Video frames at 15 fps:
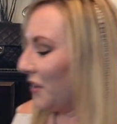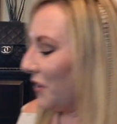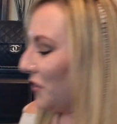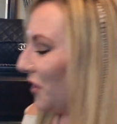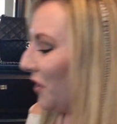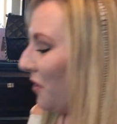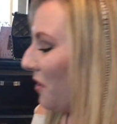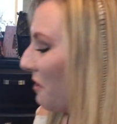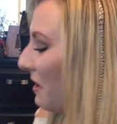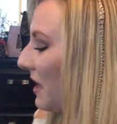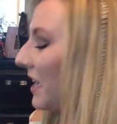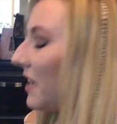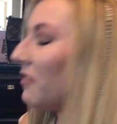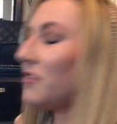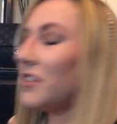So all I
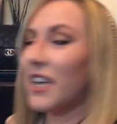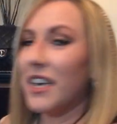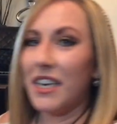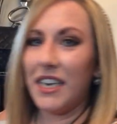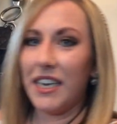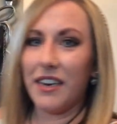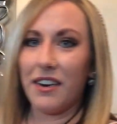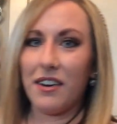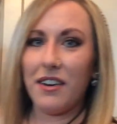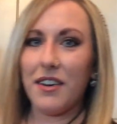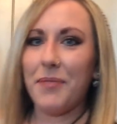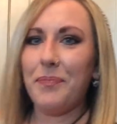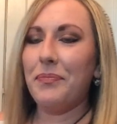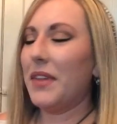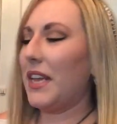have done here
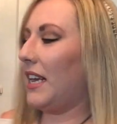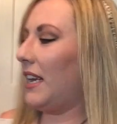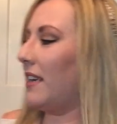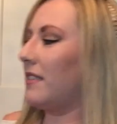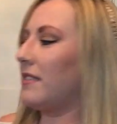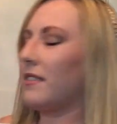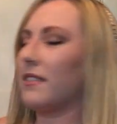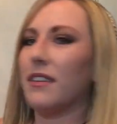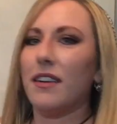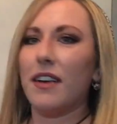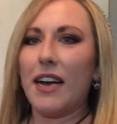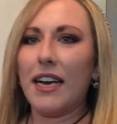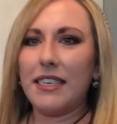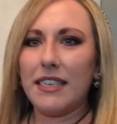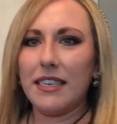is
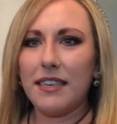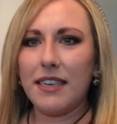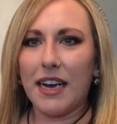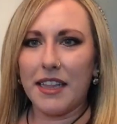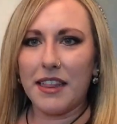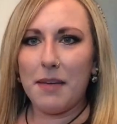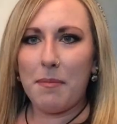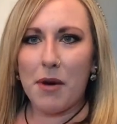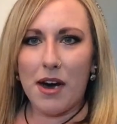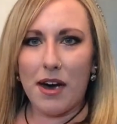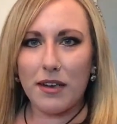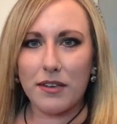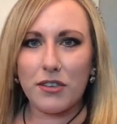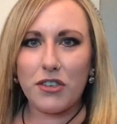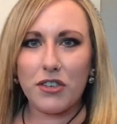I did cut the
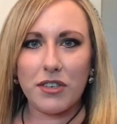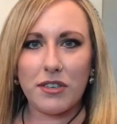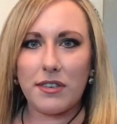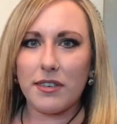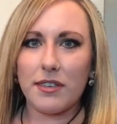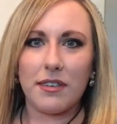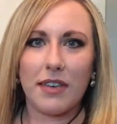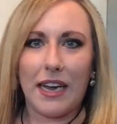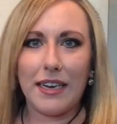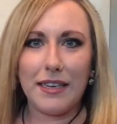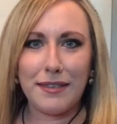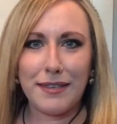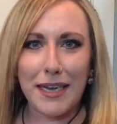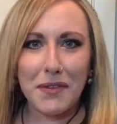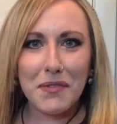box just to kind of
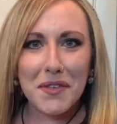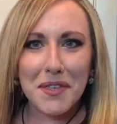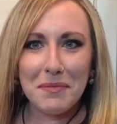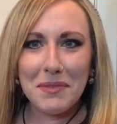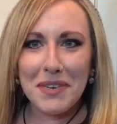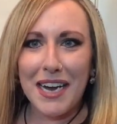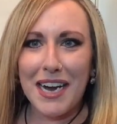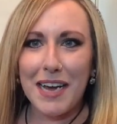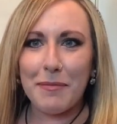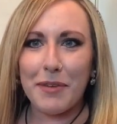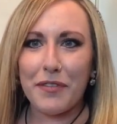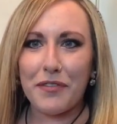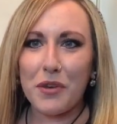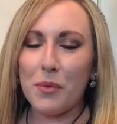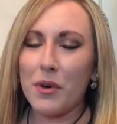save some time,
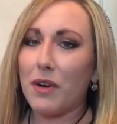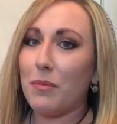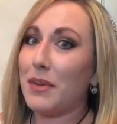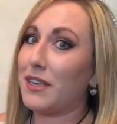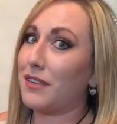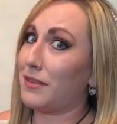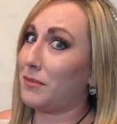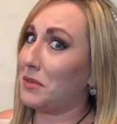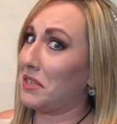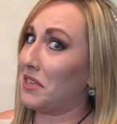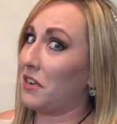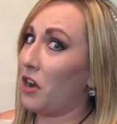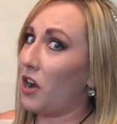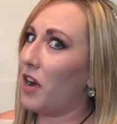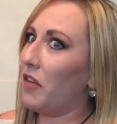if you will, because there was
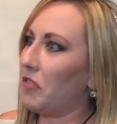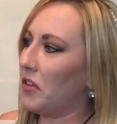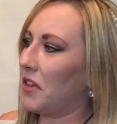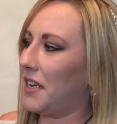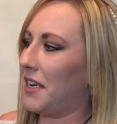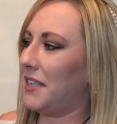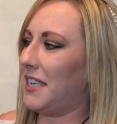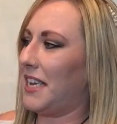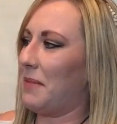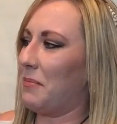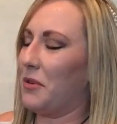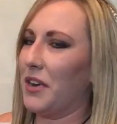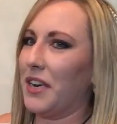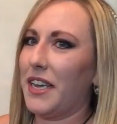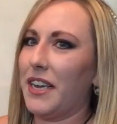an awful lot of tape
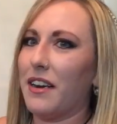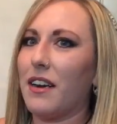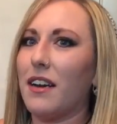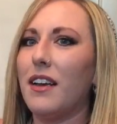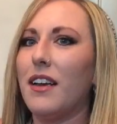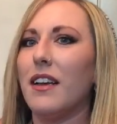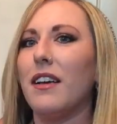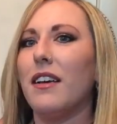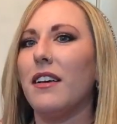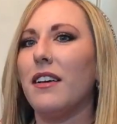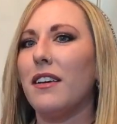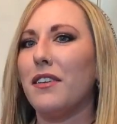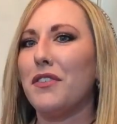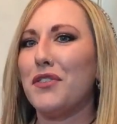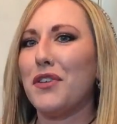on here.
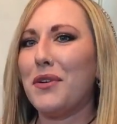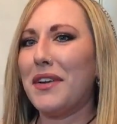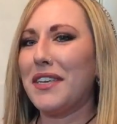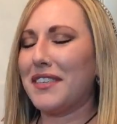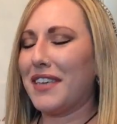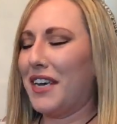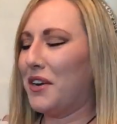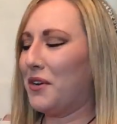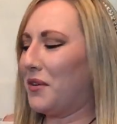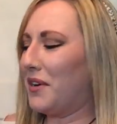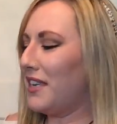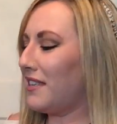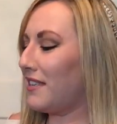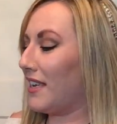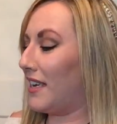So as I had
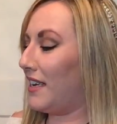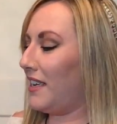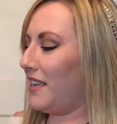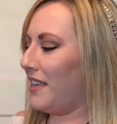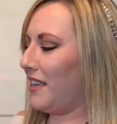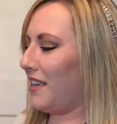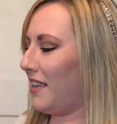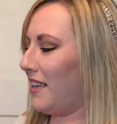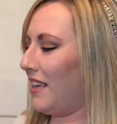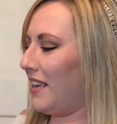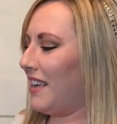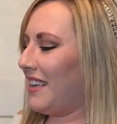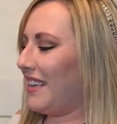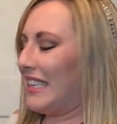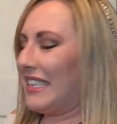already said,
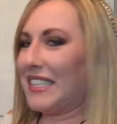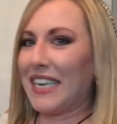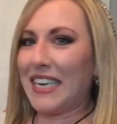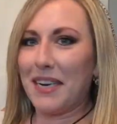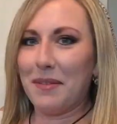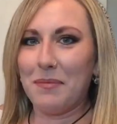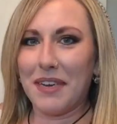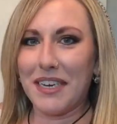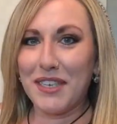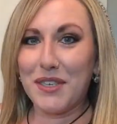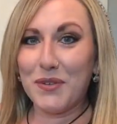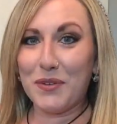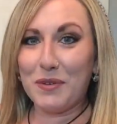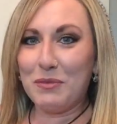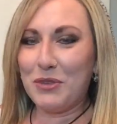this item
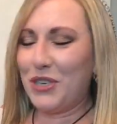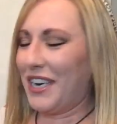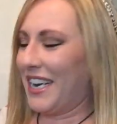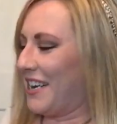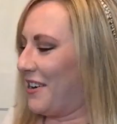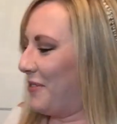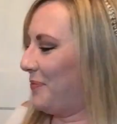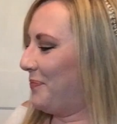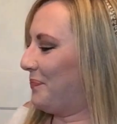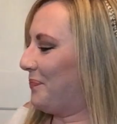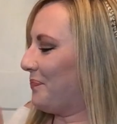is from Chanel.